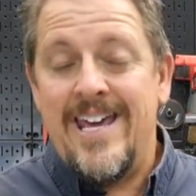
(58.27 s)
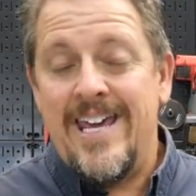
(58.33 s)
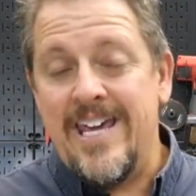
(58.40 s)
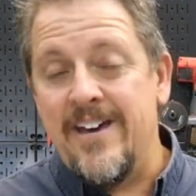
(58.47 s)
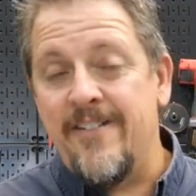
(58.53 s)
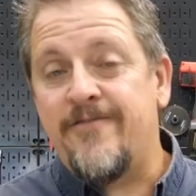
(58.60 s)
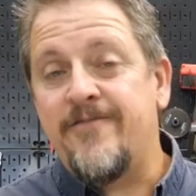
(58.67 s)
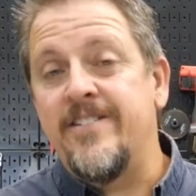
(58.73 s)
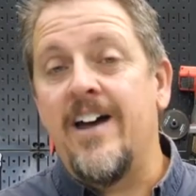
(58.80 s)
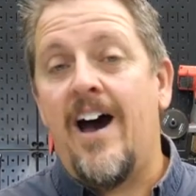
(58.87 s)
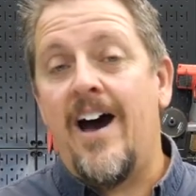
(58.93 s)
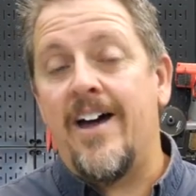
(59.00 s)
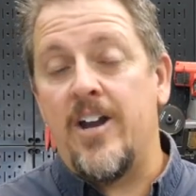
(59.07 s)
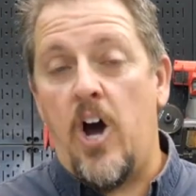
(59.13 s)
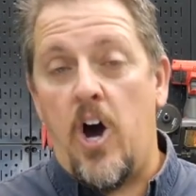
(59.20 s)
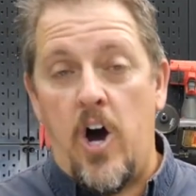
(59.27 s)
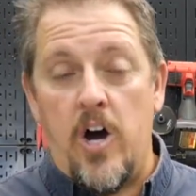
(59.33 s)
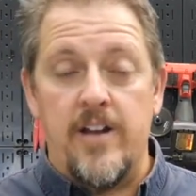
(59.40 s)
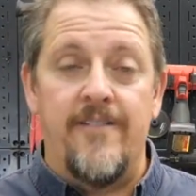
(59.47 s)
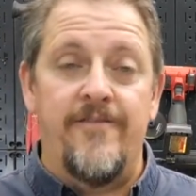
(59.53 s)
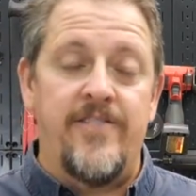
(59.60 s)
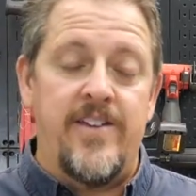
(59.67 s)
If not
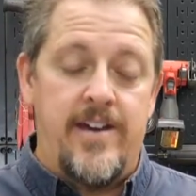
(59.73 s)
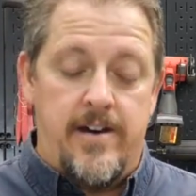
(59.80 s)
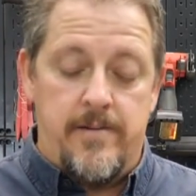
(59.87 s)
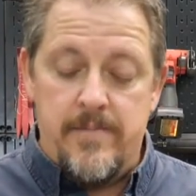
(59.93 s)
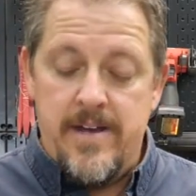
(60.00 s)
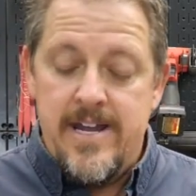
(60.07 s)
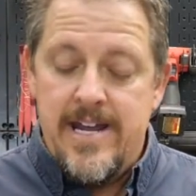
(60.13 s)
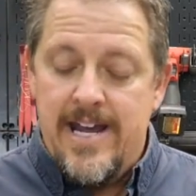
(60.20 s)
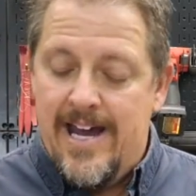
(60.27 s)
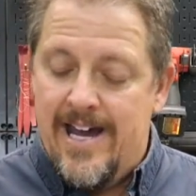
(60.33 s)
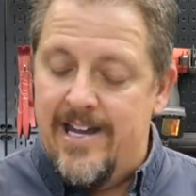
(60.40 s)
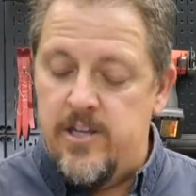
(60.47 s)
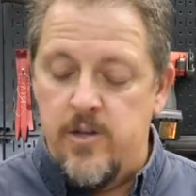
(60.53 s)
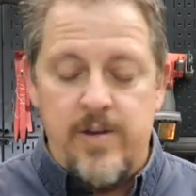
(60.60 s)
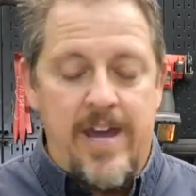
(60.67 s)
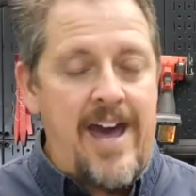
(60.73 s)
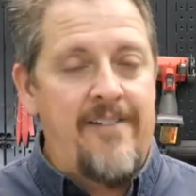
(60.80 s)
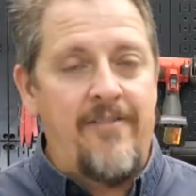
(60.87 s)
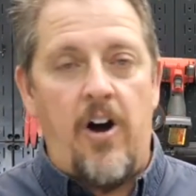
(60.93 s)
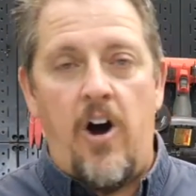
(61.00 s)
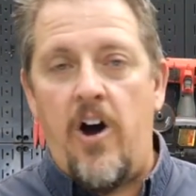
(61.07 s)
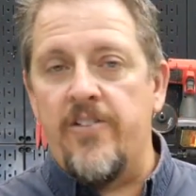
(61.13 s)
all of them, uh, you have
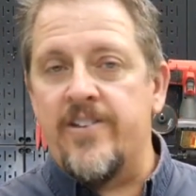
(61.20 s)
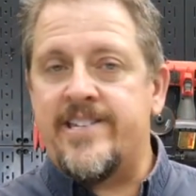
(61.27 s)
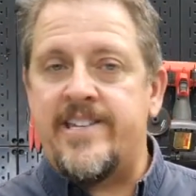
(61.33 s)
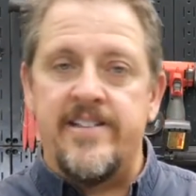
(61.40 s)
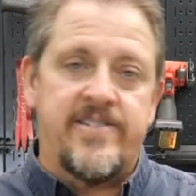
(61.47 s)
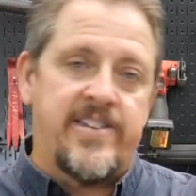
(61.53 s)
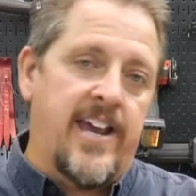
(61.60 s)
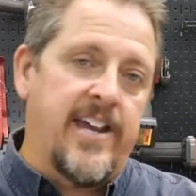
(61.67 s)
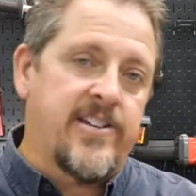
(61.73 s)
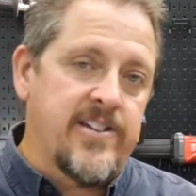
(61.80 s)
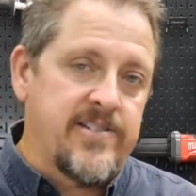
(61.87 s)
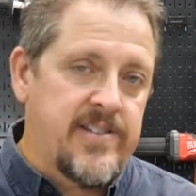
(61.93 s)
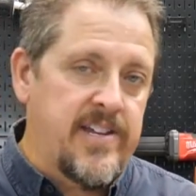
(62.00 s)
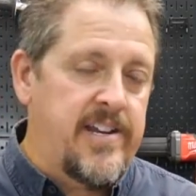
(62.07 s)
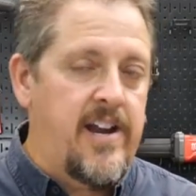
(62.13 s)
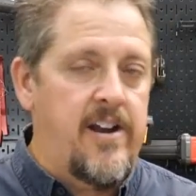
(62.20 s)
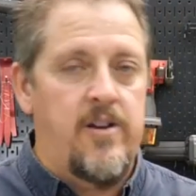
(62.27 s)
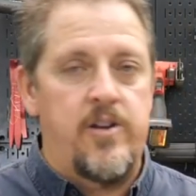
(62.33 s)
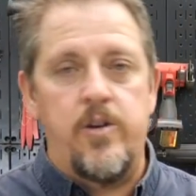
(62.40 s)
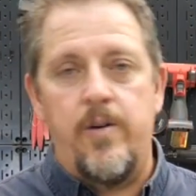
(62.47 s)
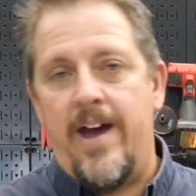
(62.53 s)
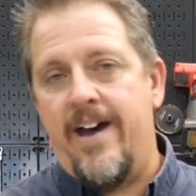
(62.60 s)
all the sensations in here.
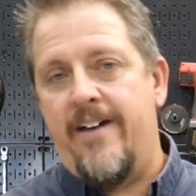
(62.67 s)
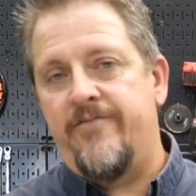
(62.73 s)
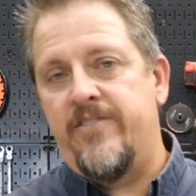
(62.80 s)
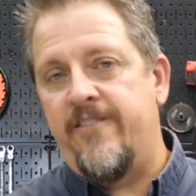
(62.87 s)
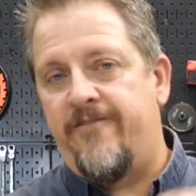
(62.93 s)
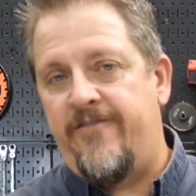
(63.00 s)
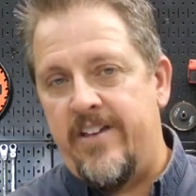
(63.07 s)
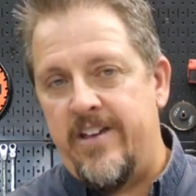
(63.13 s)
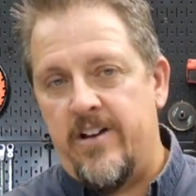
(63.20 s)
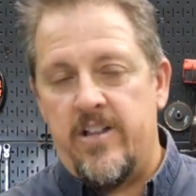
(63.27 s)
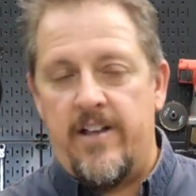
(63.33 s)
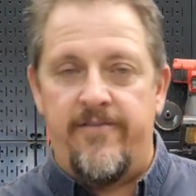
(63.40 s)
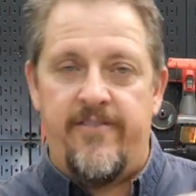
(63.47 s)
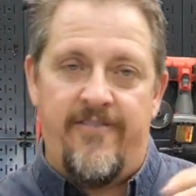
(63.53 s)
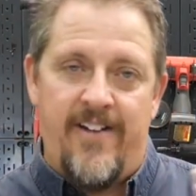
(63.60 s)
You have the feel of the